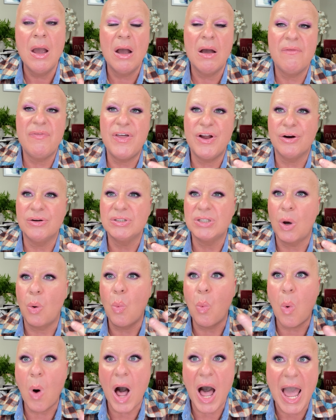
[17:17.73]
There's a
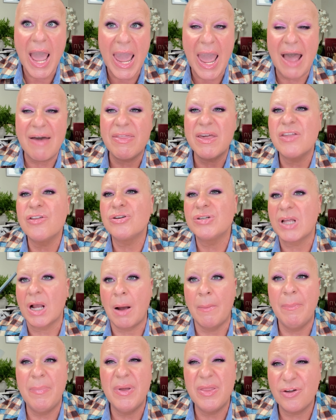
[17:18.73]
white. I think there's like
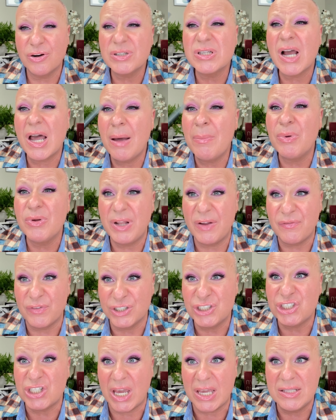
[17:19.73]
a there's a couple
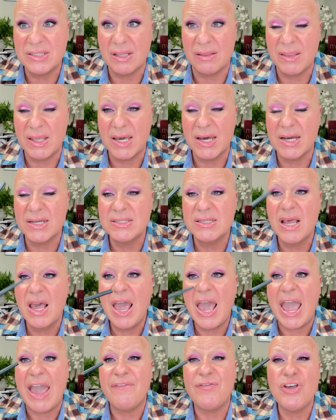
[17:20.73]
different shades in this.
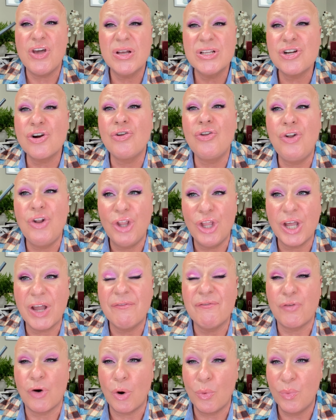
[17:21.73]
If you guys are
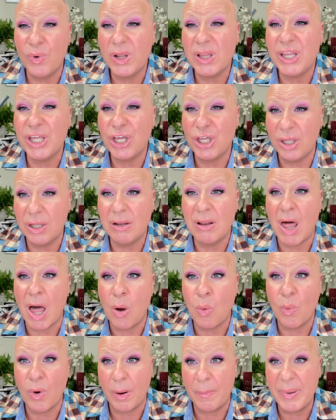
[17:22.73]
looking for a really good
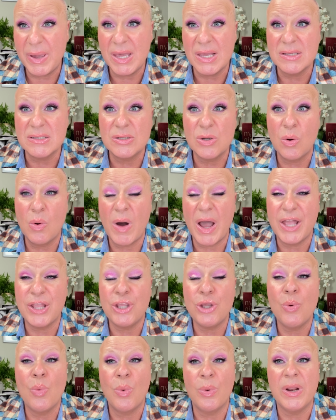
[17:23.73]
longwear pencil and
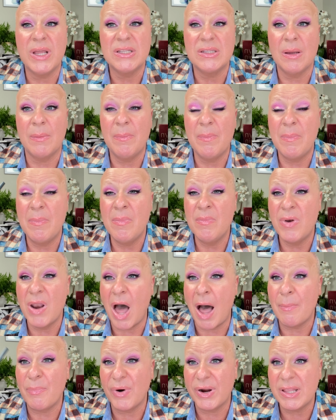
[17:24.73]
you want it to
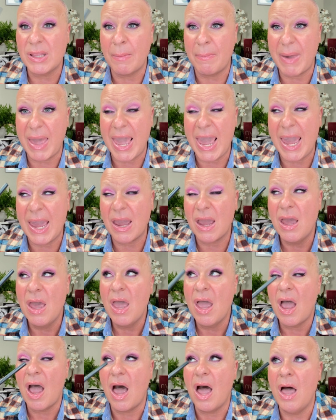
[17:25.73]
not break the bank,
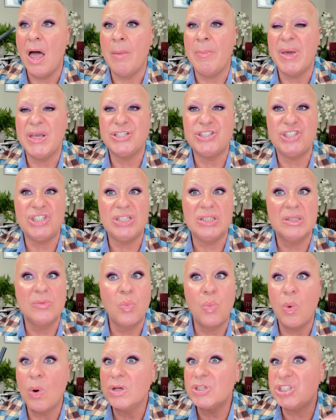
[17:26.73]
um, she
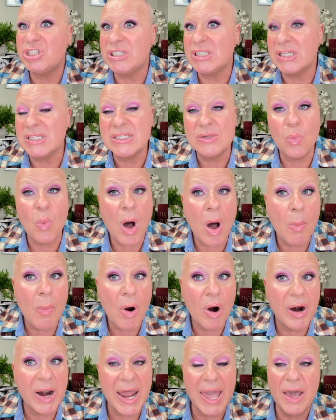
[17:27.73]
she's in
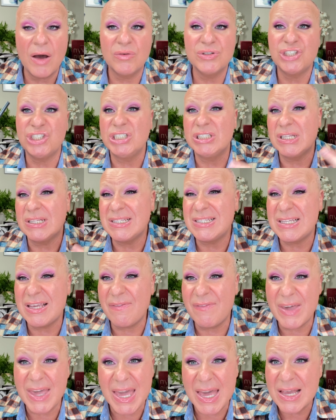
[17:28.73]
Walmart now. She's in
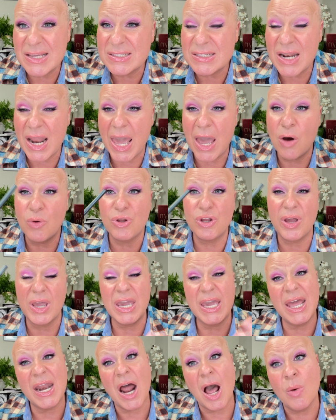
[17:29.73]
CVS now. You
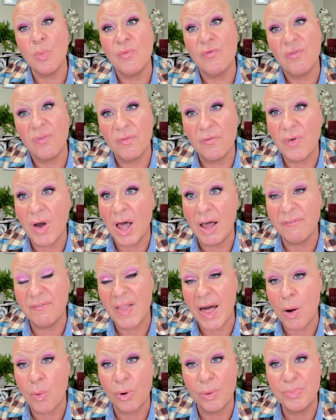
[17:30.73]
can get on um, uh,
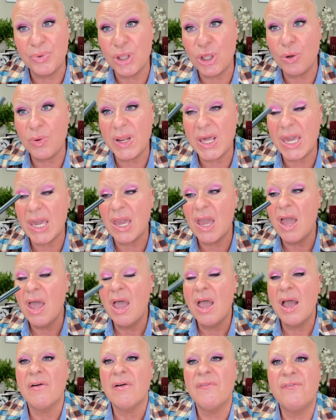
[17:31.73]
Flower Beauty.
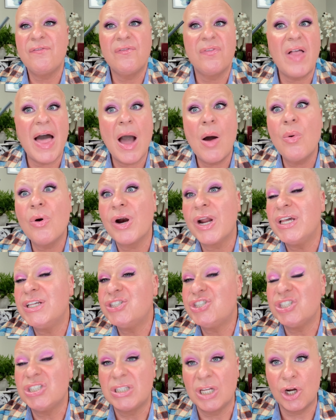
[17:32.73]
Flower
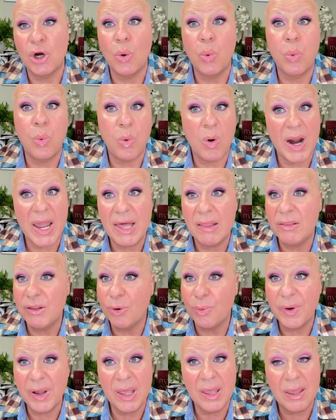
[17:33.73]
is just a great
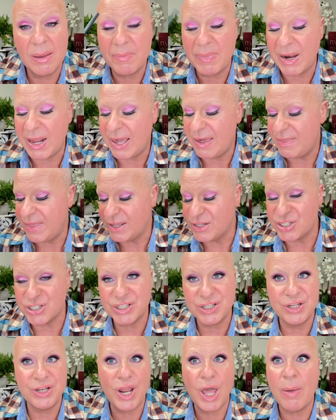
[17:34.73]
little company that
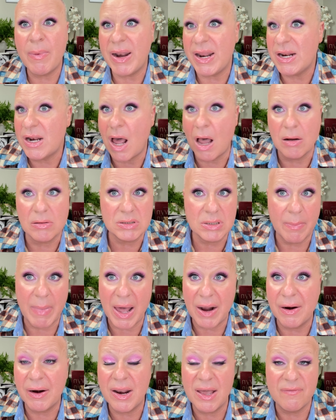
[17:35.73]
just nobody talked
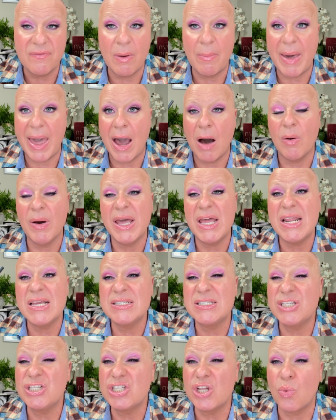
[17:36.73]
about enough about. It
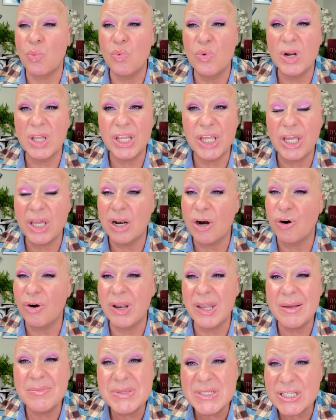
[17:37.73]
is just a really good, her
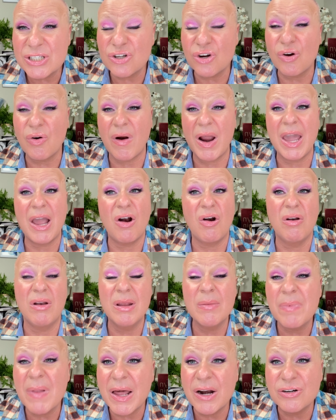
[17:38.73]
lipsticks are great, her
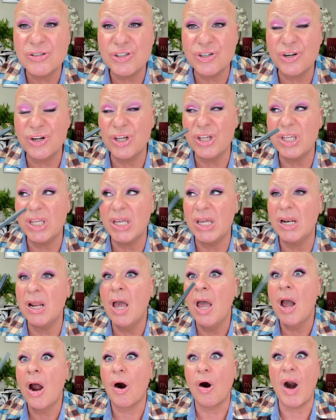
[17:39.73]
lip liners are good,
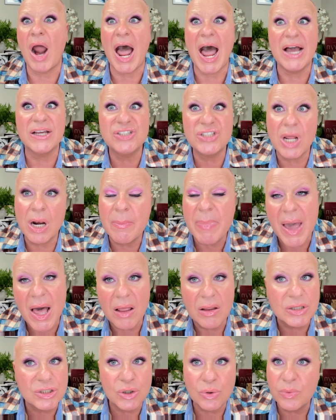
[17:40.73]
her eyeshadow
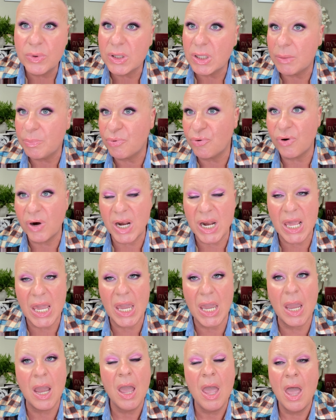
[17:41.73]
palettes are really pretty,